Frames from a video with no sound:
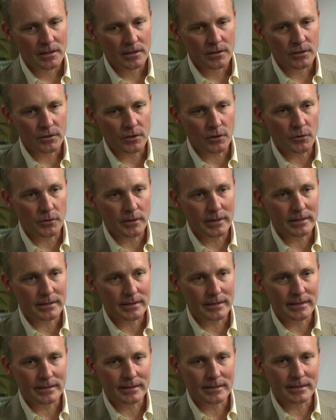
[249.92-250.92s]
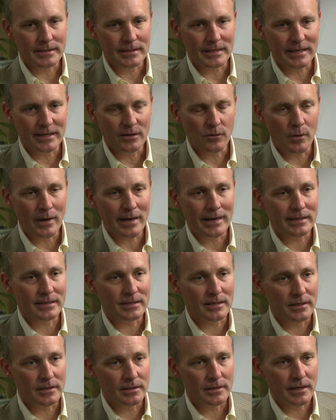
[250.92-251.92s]
So this is, in a way, it's
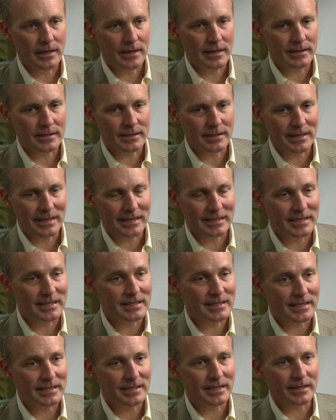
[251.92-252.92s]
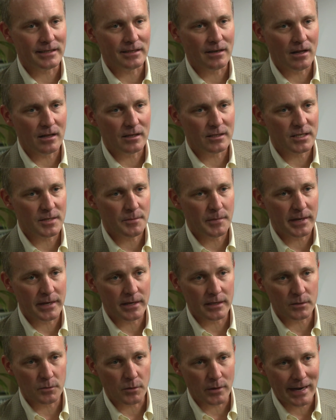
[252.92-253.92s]
an existing technology
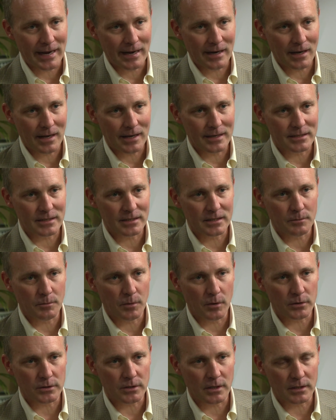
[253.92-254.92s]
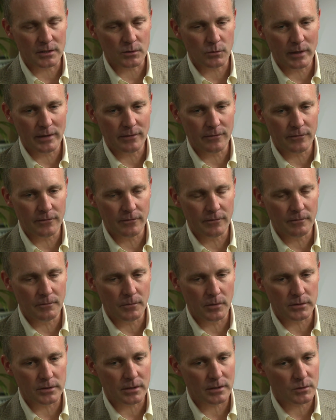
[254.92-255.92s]
because we're analyzing the pulse ox
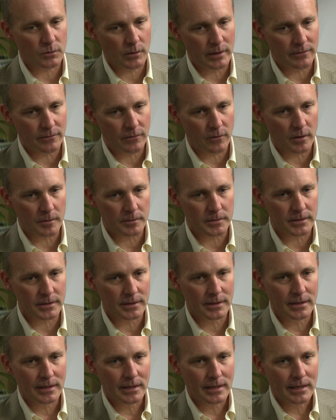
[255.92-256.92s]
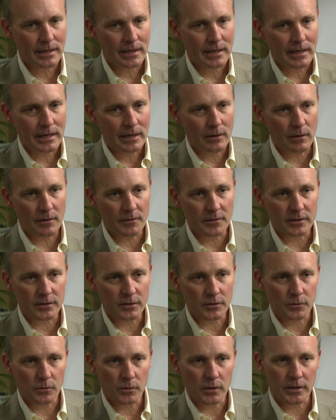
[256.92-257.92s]
waveforms.
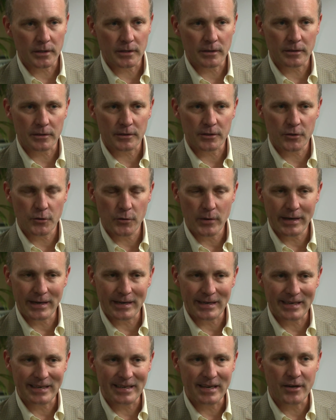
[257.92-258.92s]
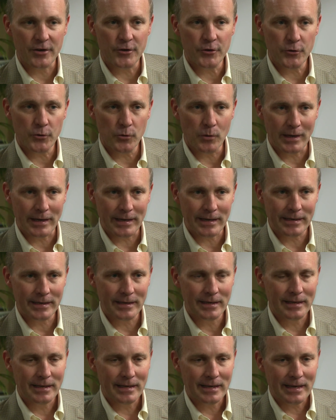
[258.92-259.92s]
However, we're doing it in a new way,
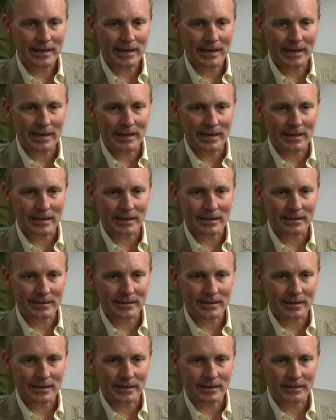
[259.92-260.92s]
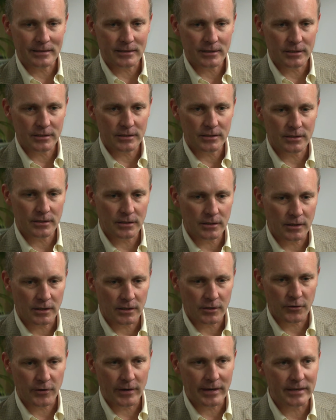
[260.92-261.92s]
and this is
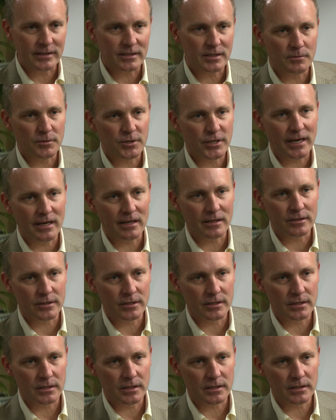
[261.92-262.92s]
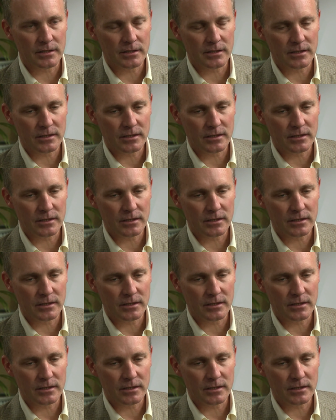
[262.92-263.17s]
creating some challenges